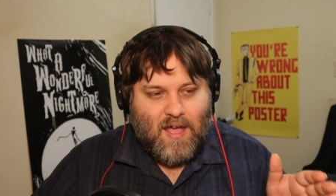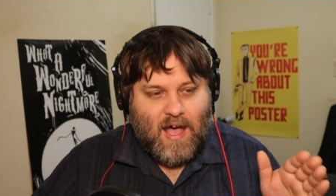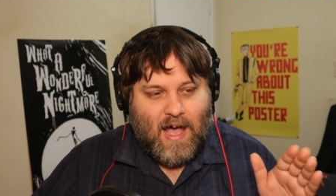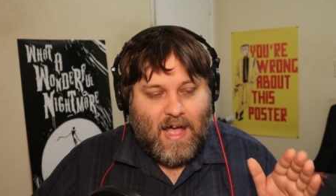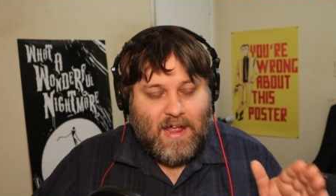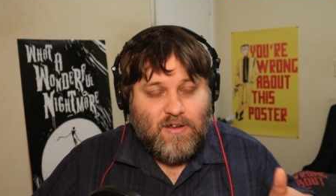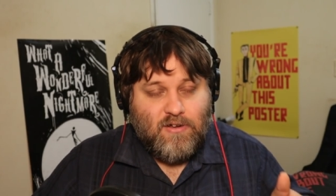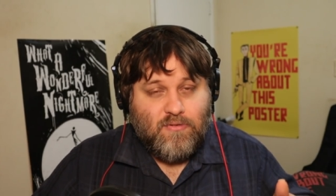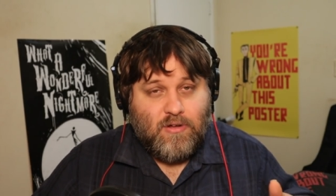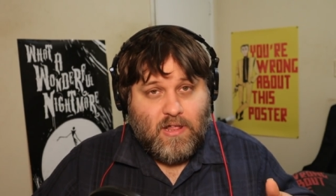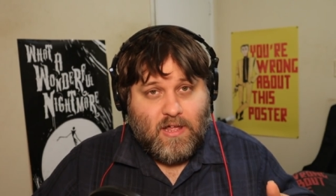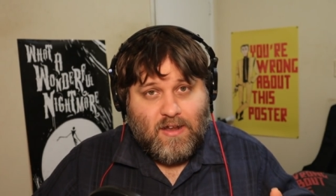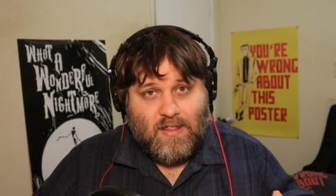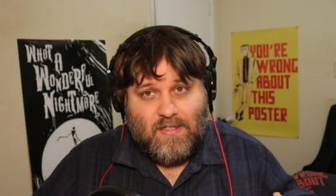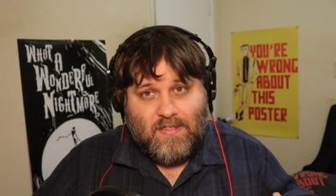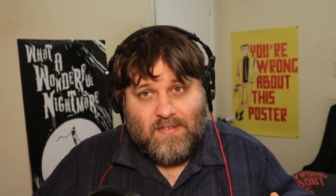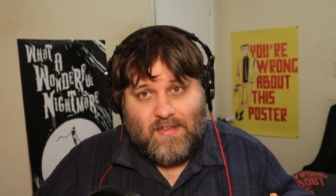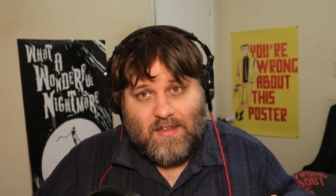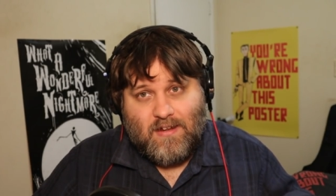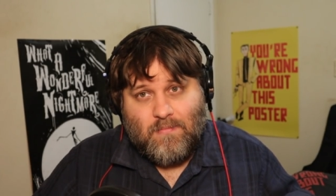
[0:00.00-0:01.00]
I know a lot of
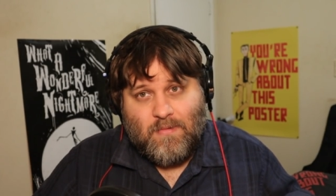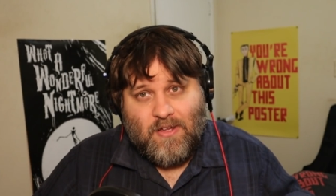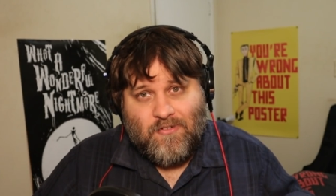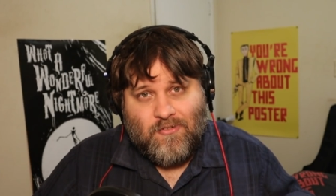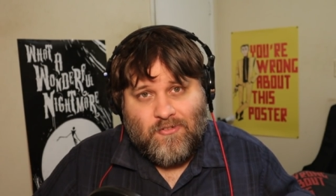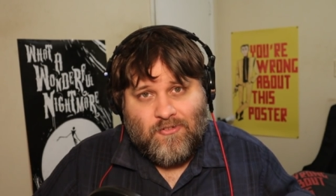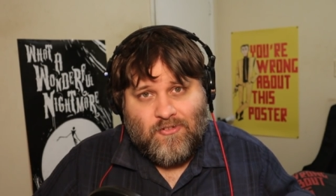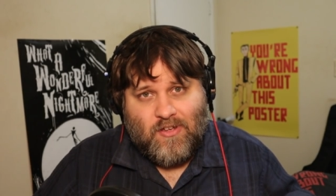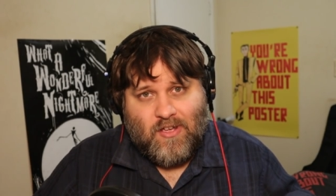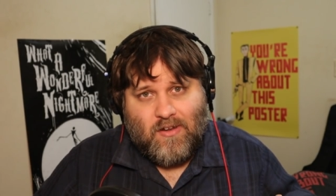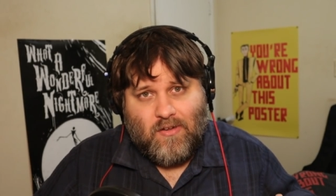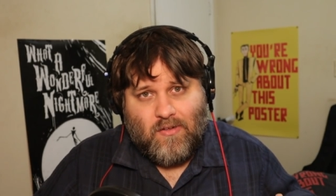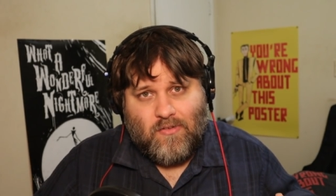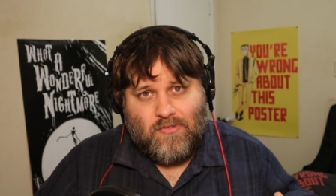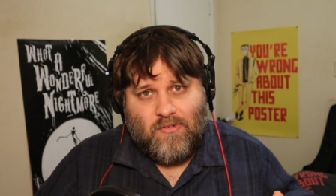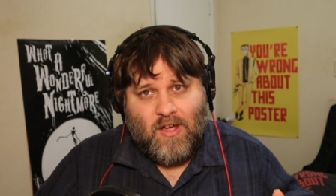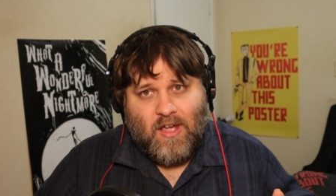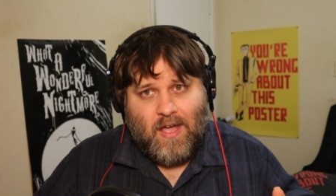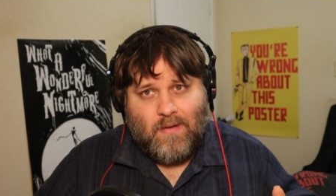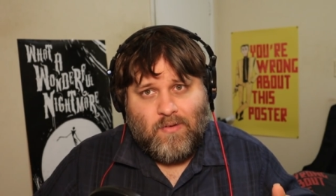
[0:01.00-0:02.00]
these animation channels
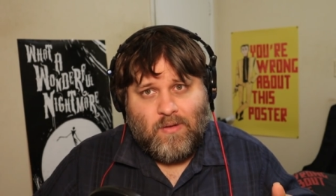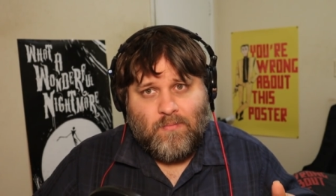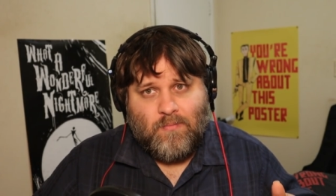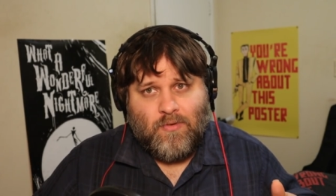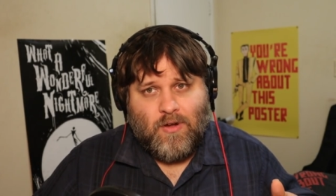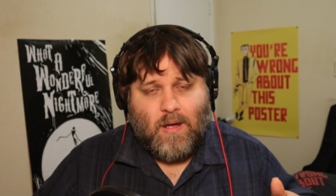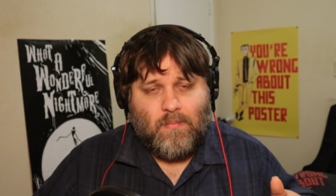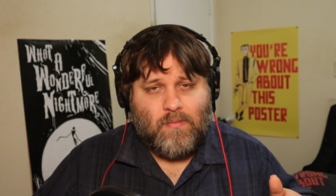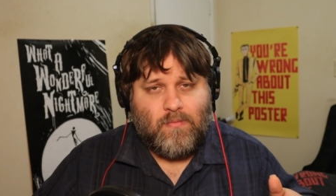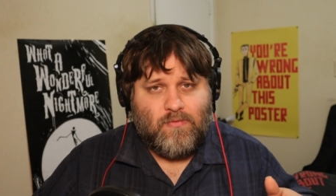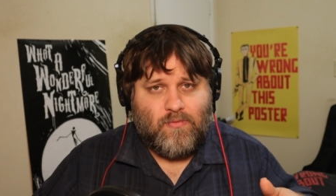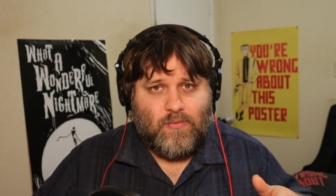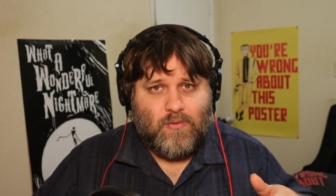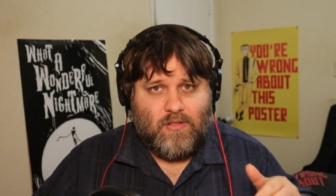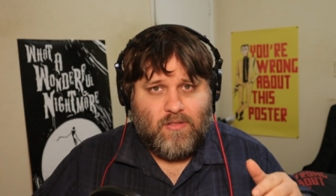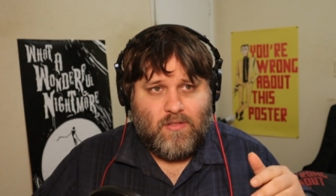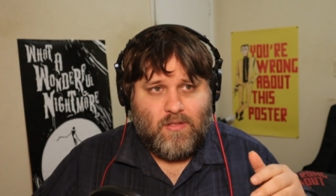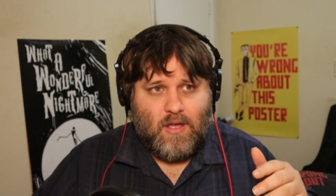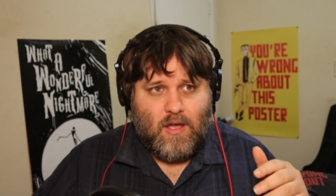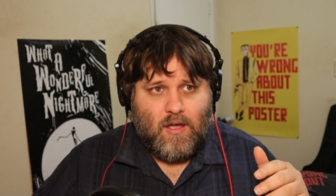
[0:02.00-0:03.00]
are having problems
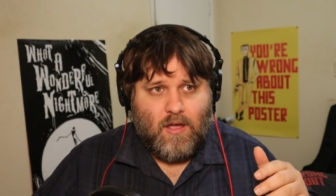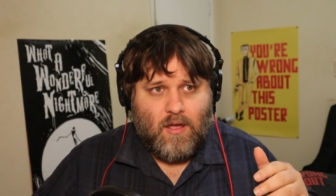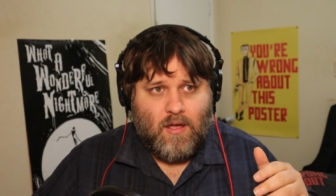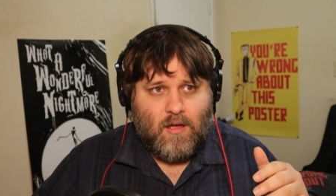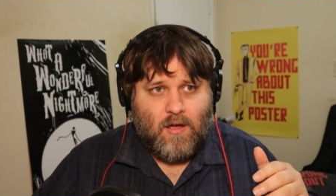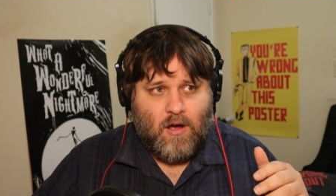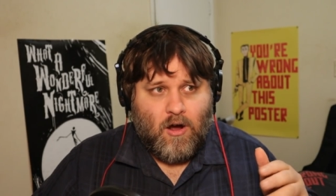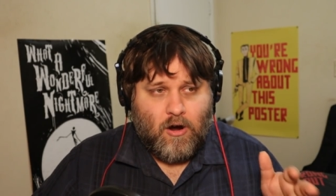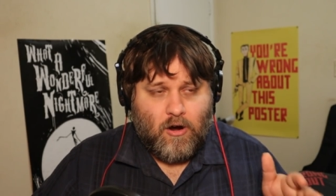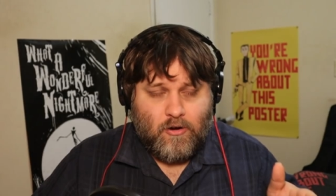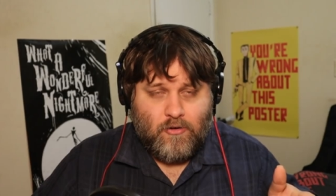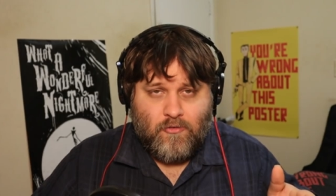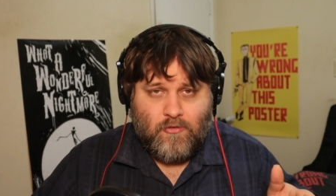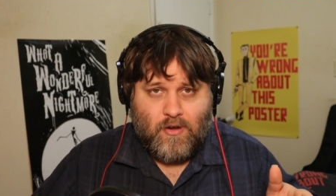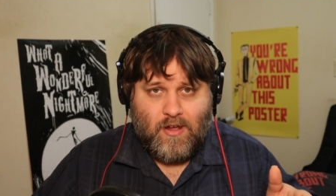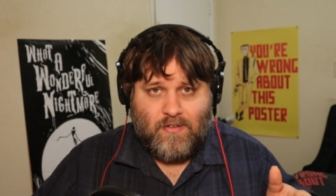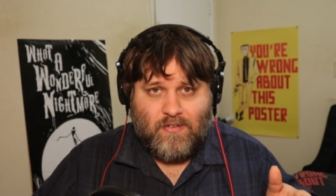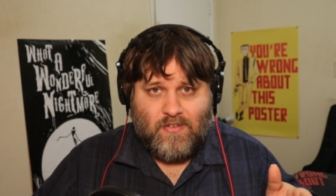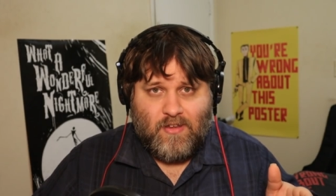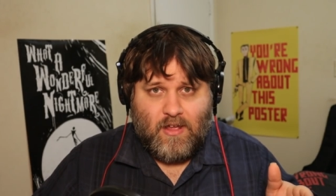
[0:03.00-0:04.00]
with uh, art
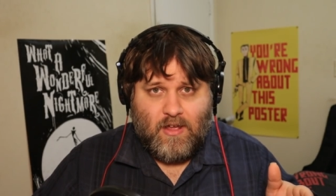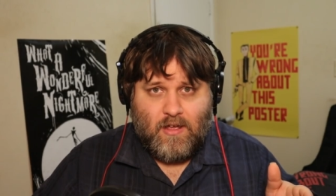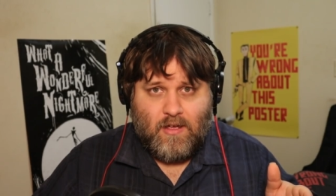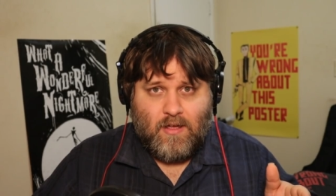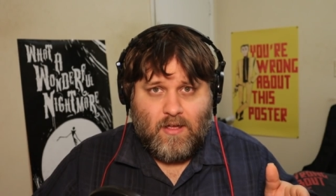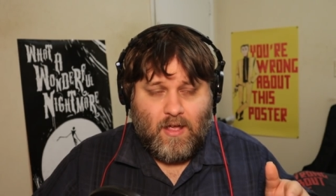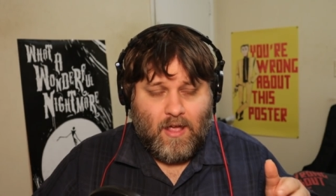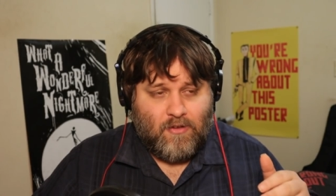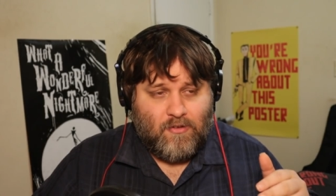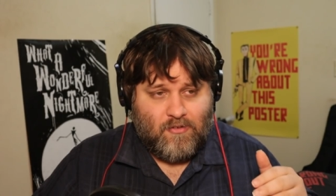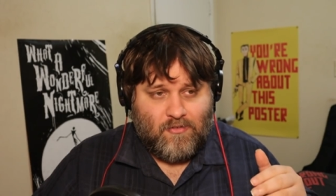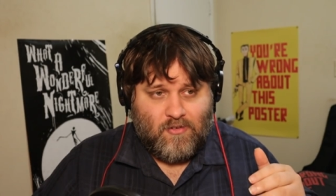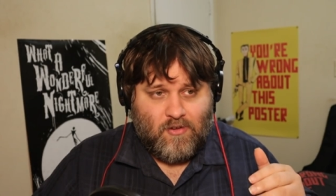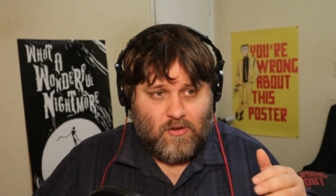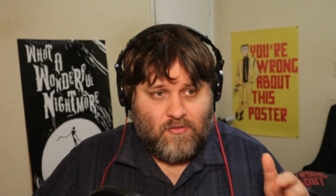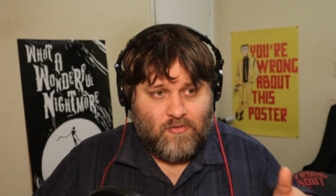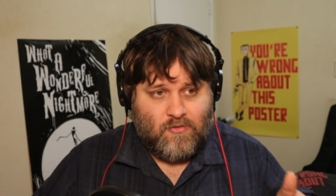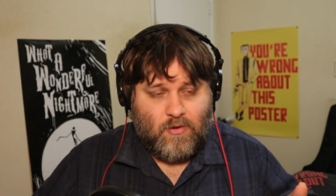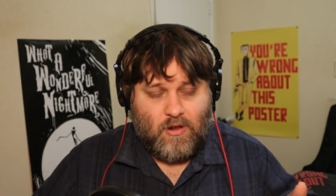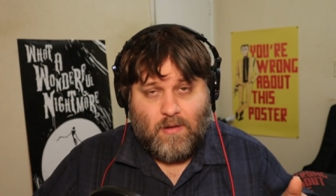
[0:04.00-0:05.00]
tracing and just
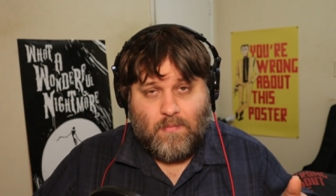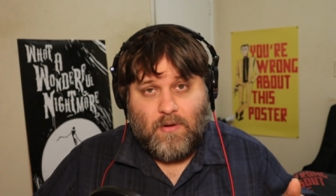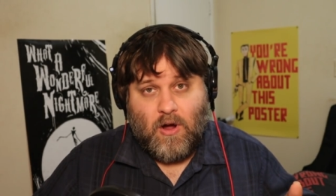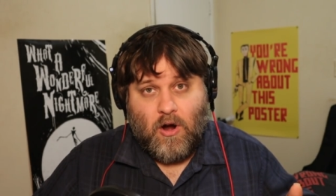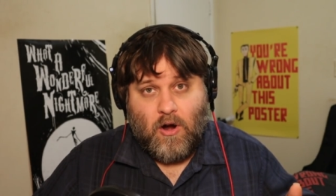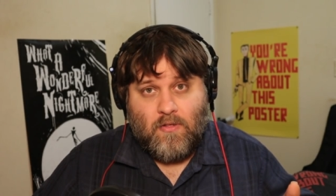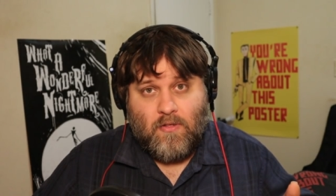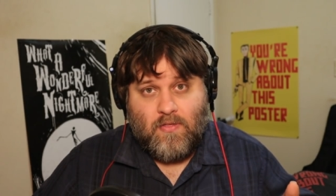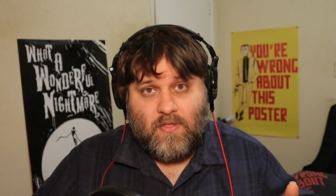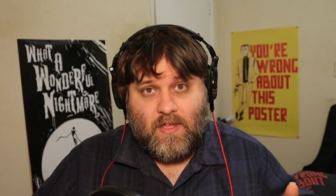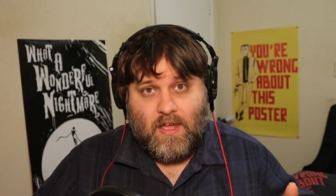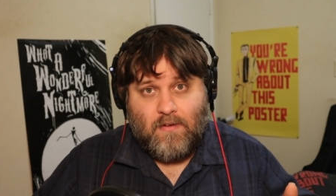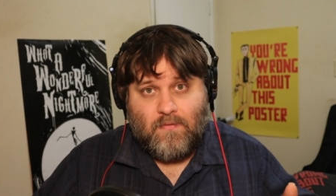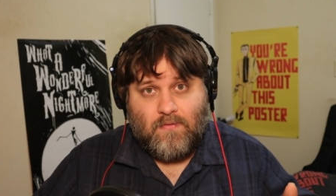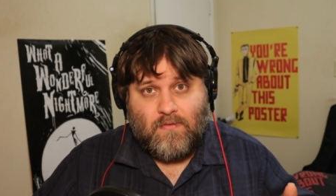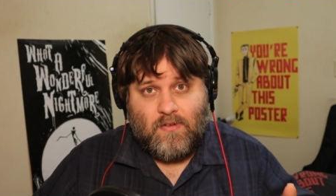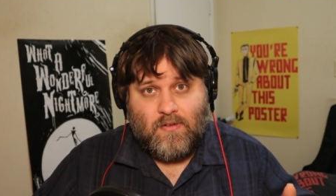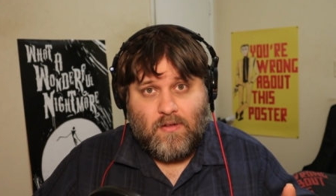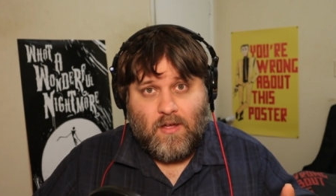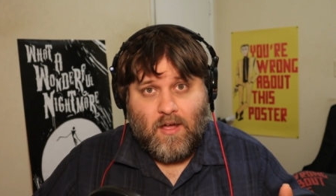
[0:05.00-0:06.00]
straight up art
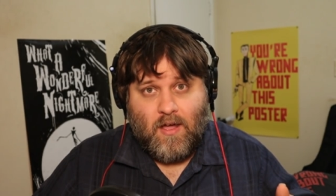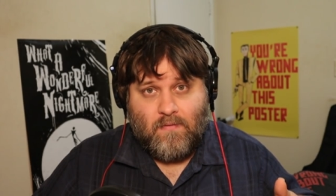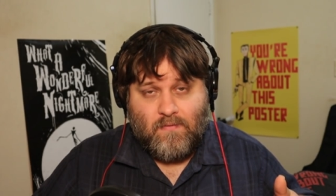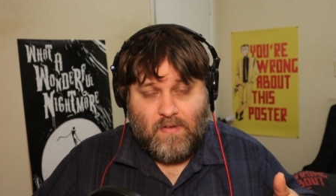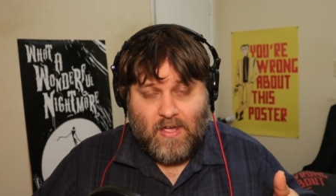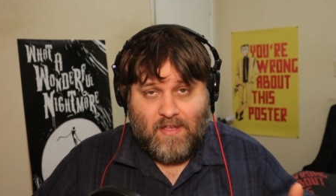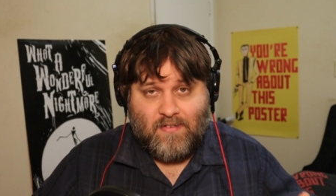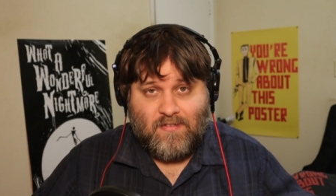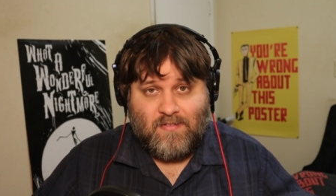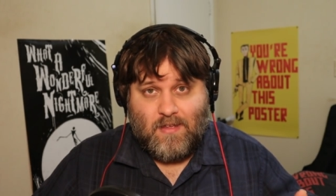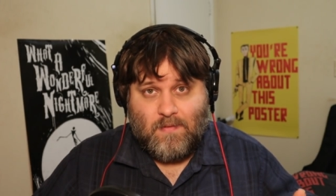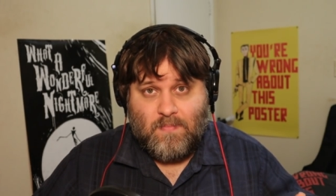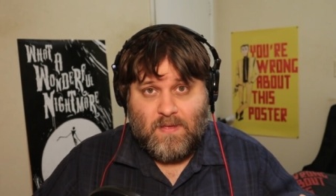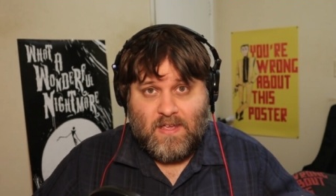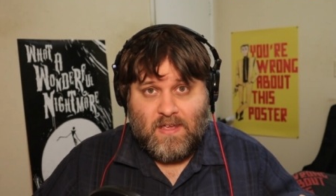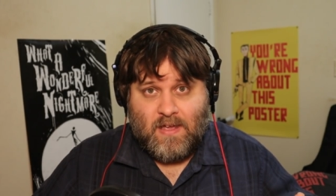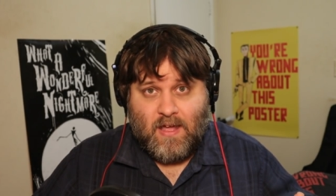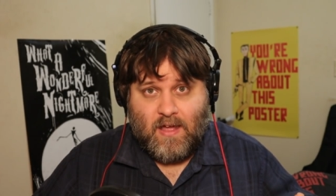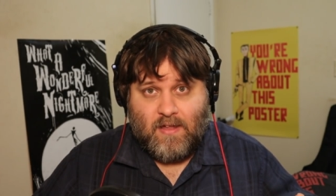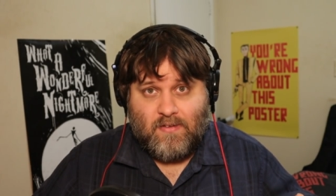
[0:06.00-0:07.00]
theft of
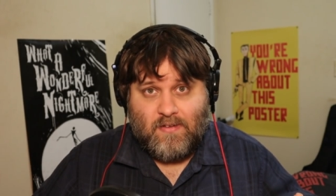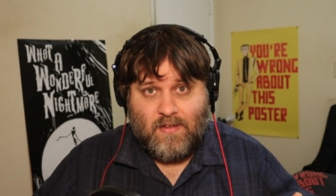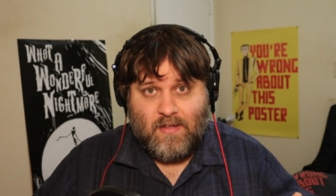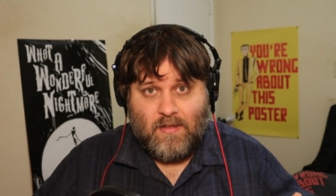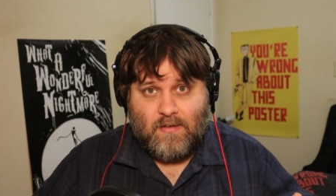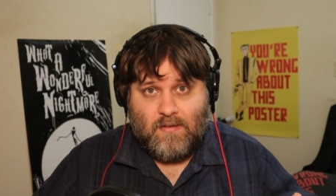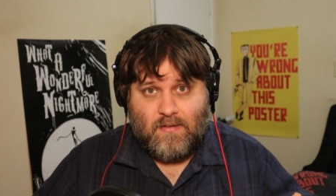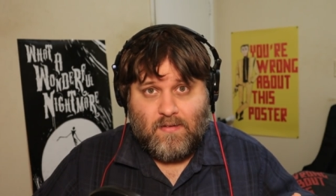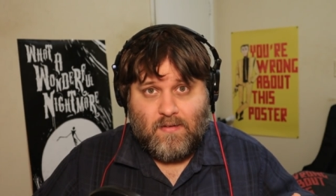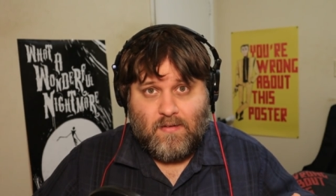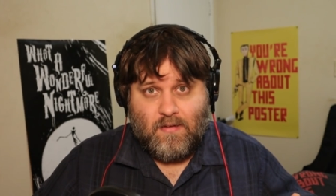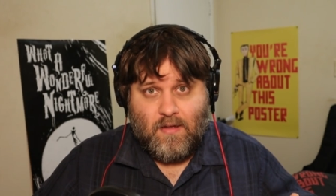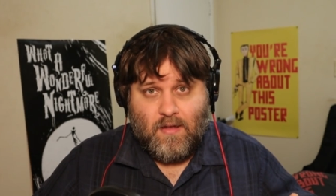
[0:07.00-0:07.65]
SCP content